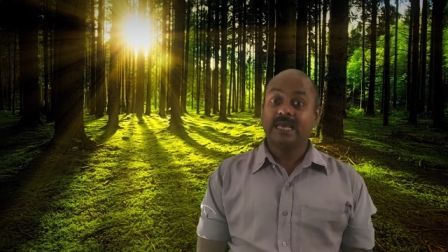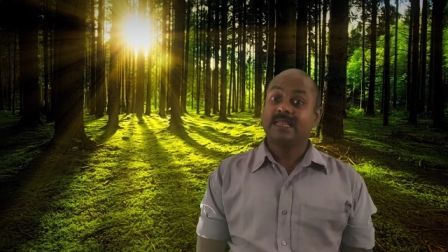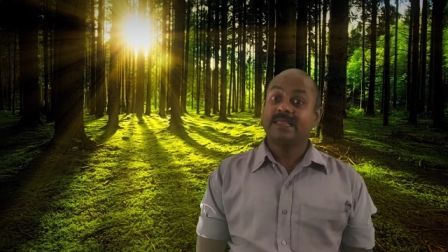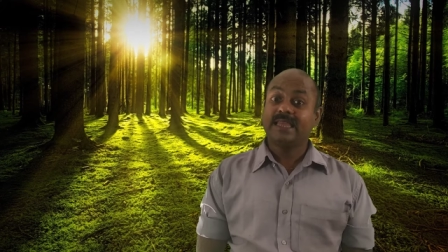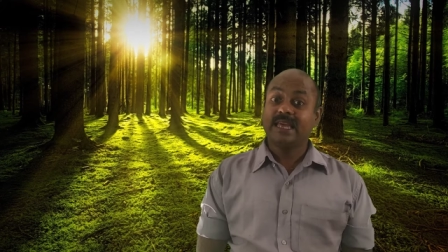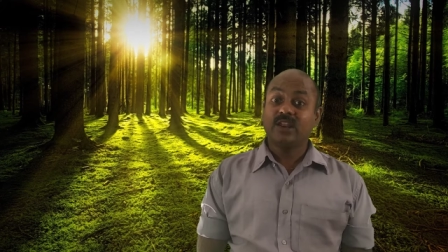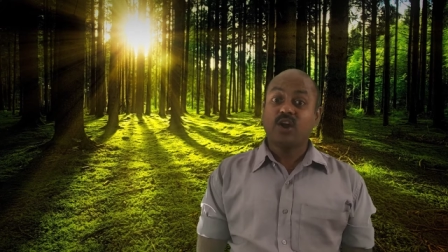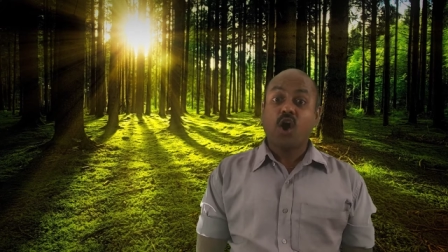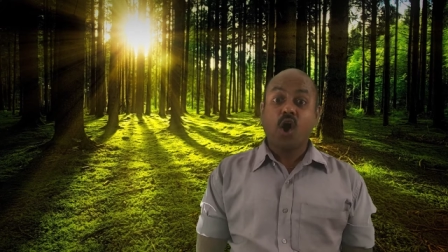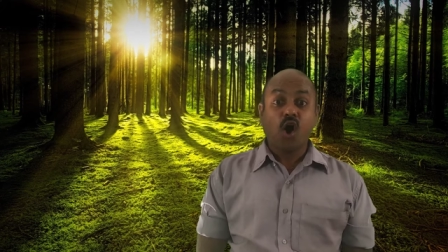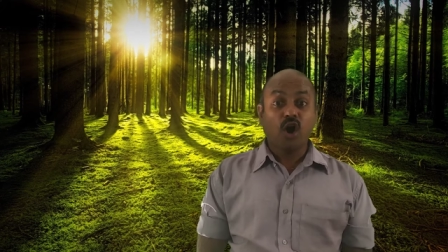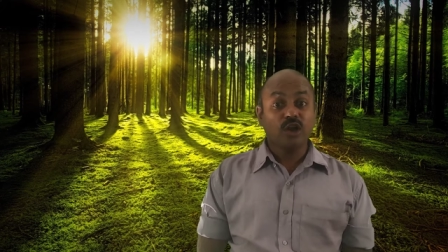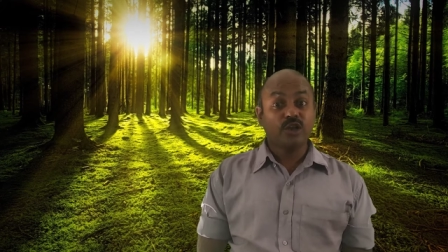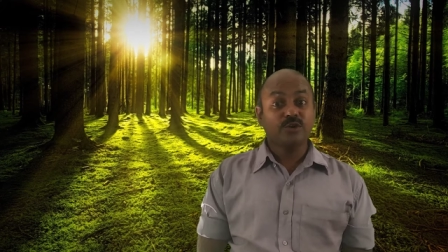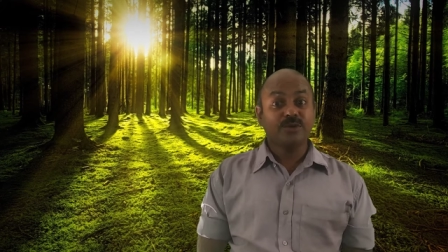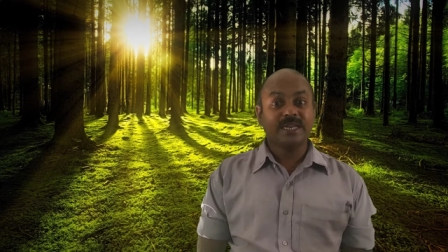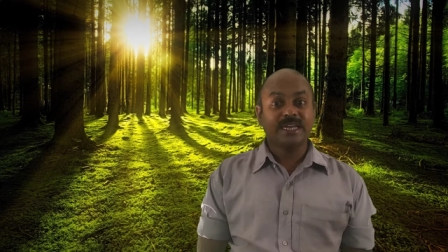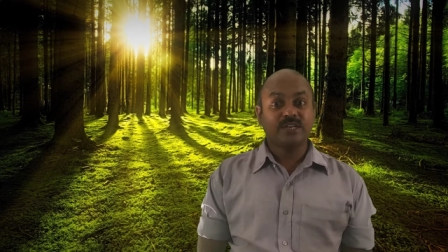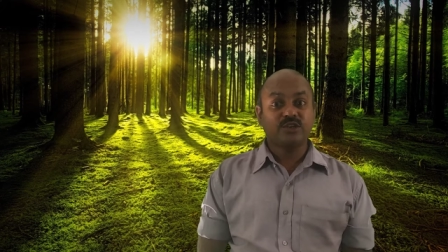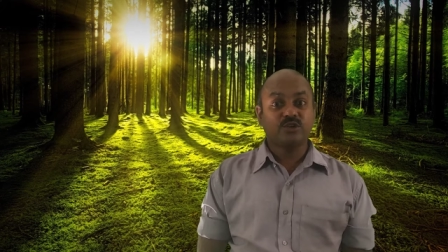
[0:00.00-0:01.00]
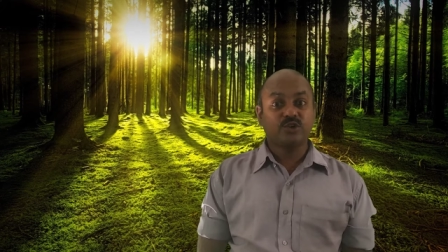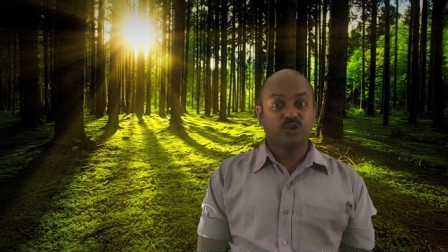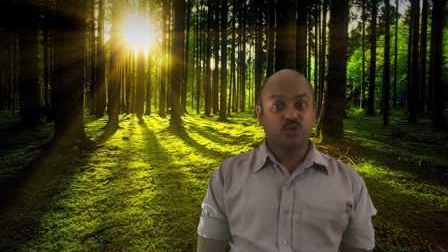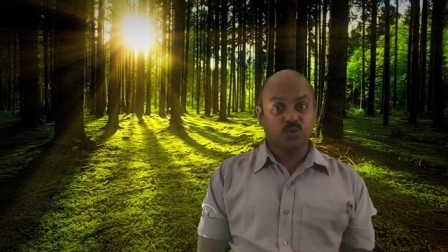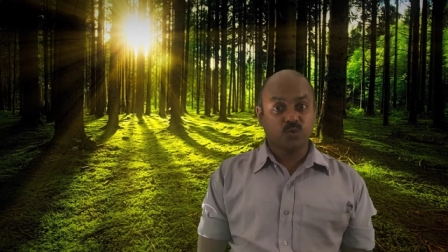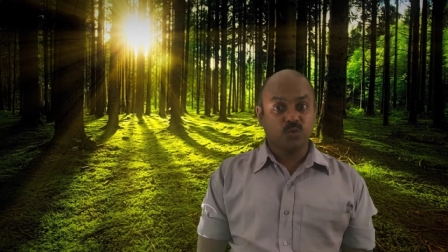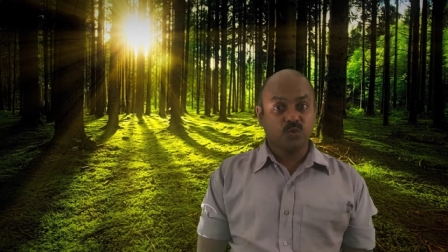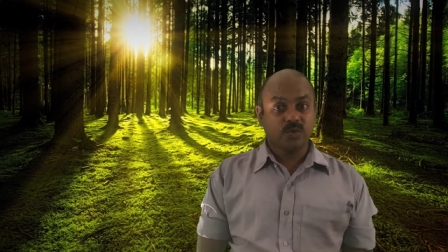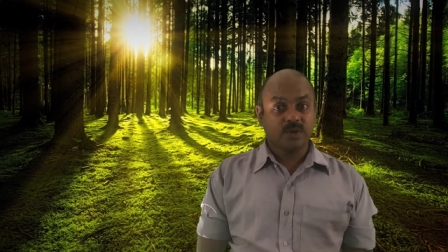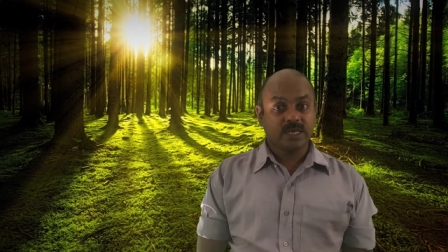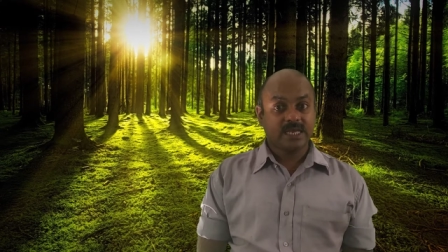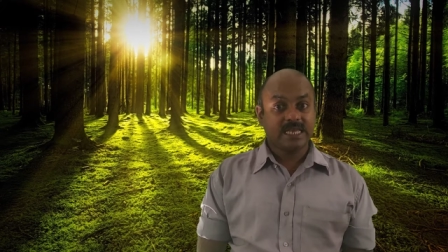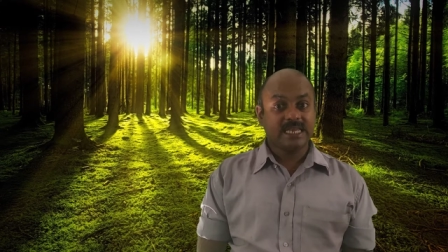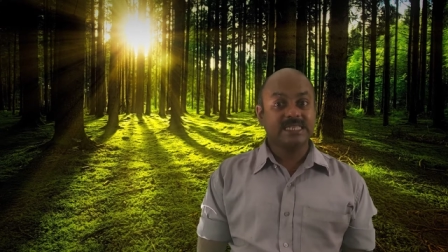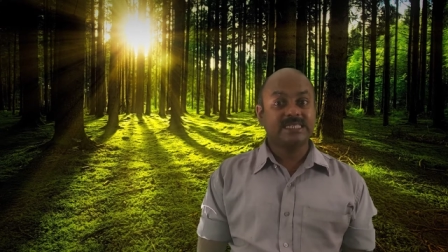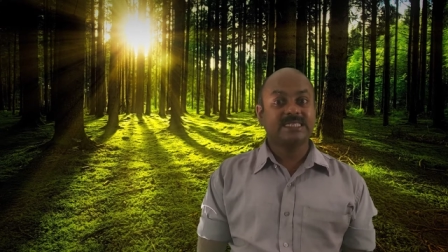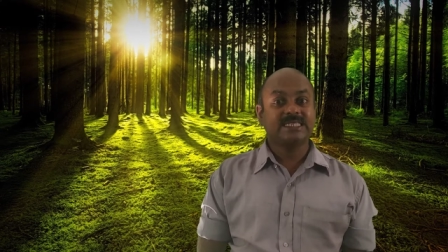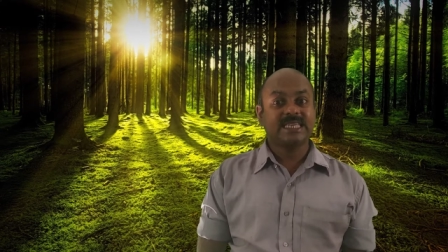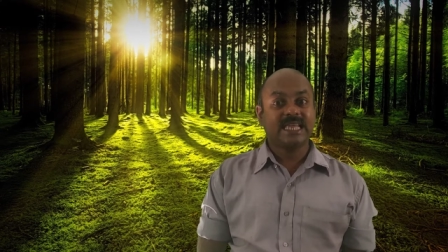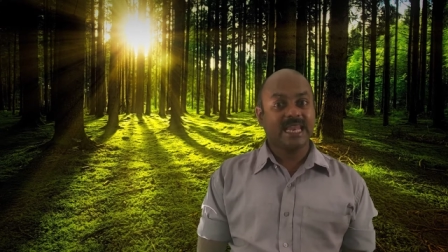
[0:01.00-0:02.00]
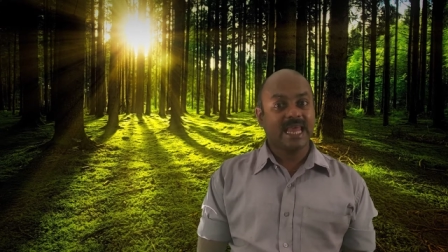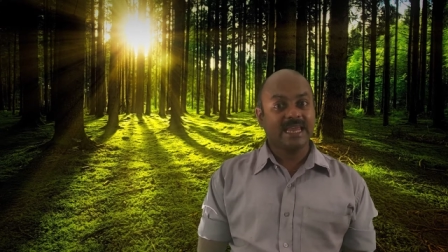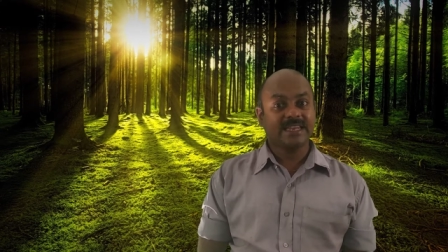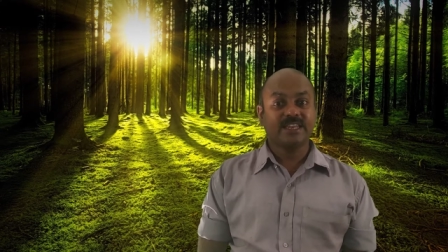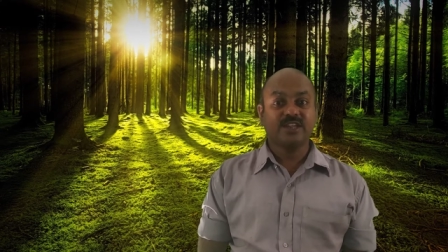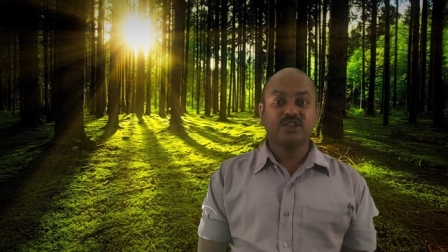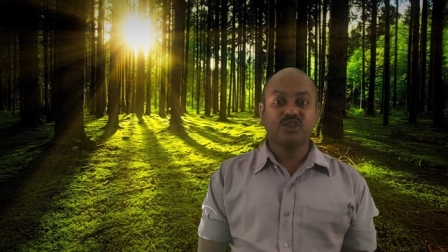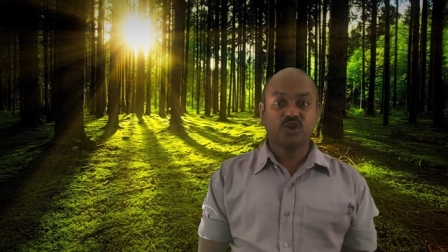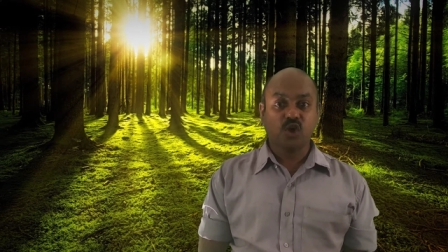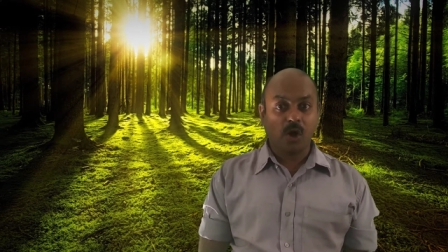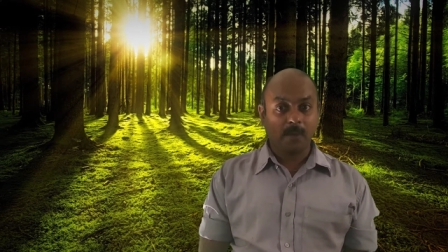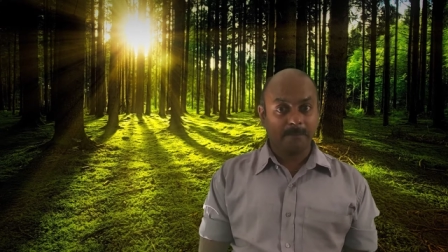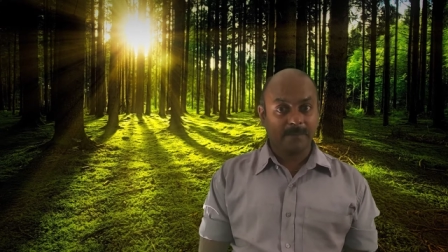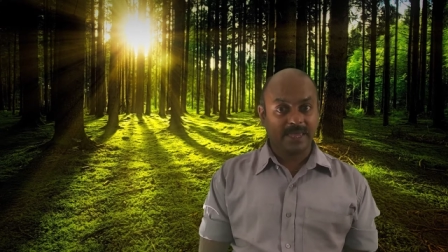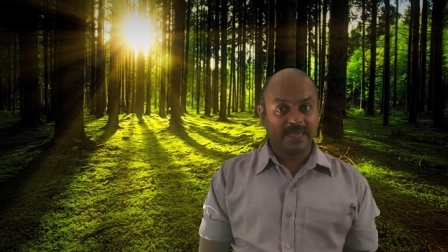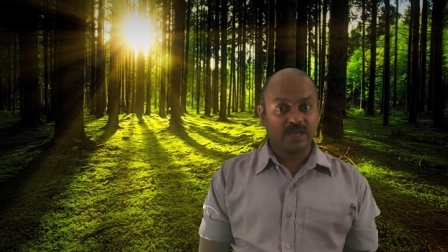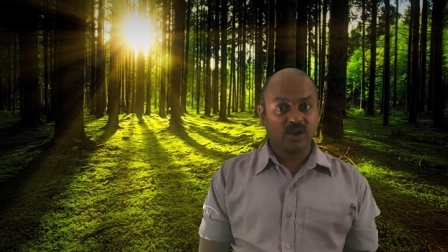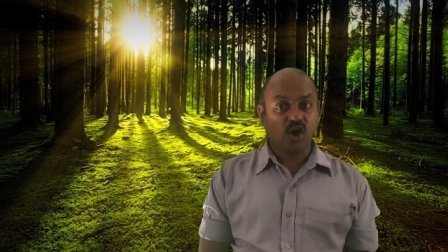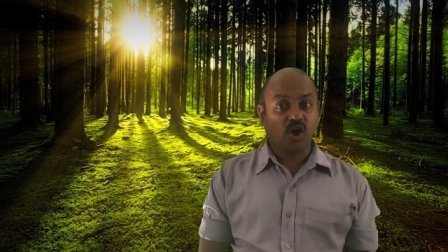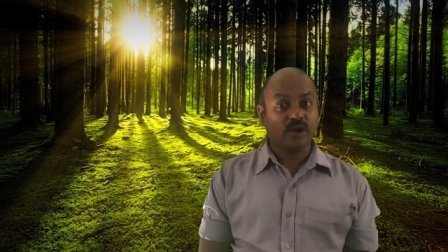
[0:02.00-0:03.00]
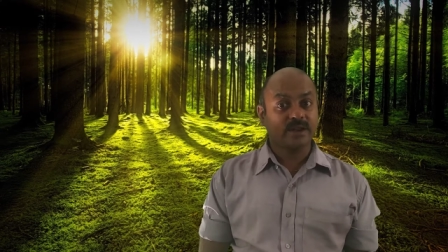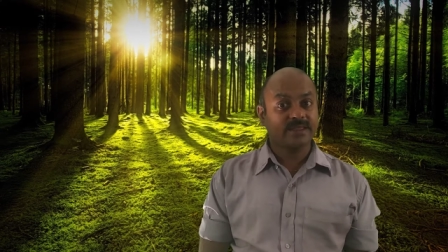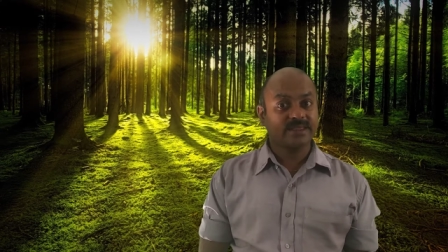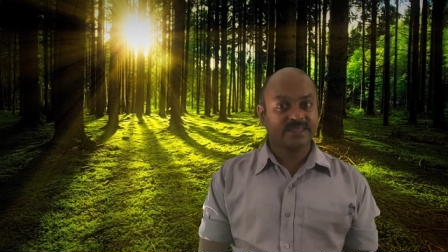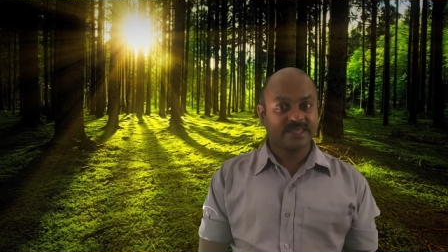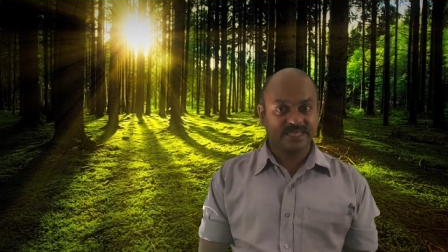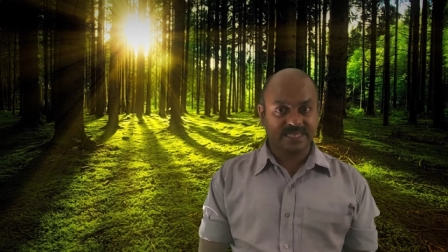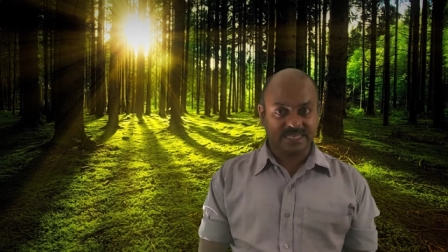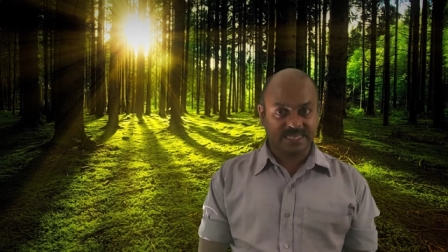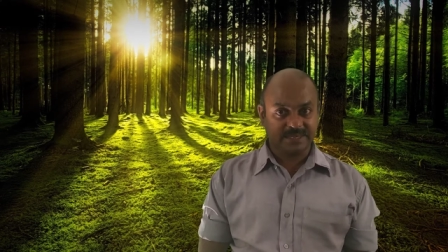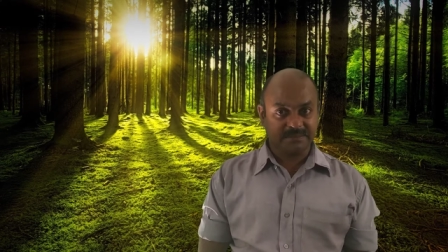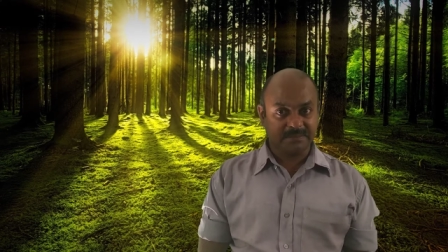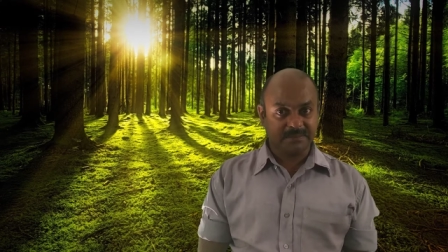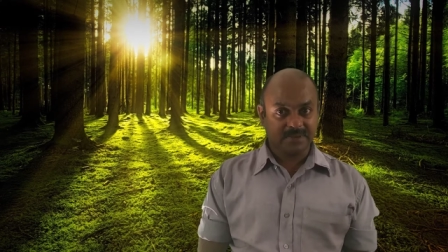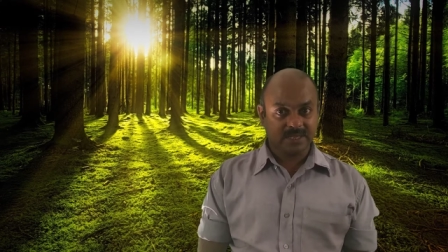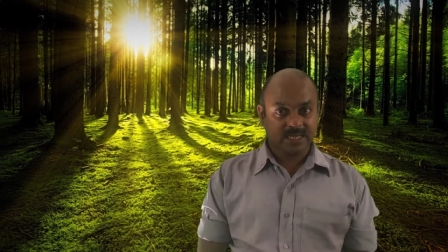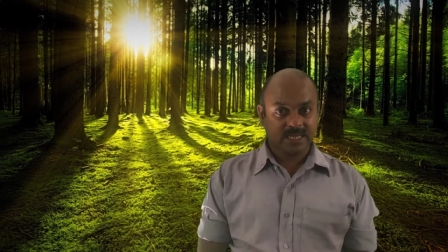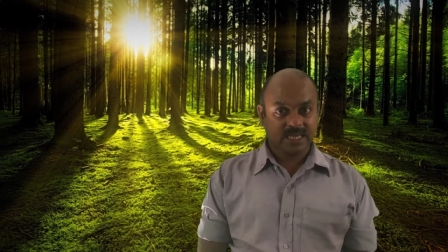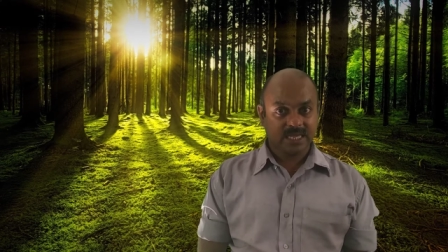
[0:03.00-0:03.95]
then all you need to do is select a topic or a theme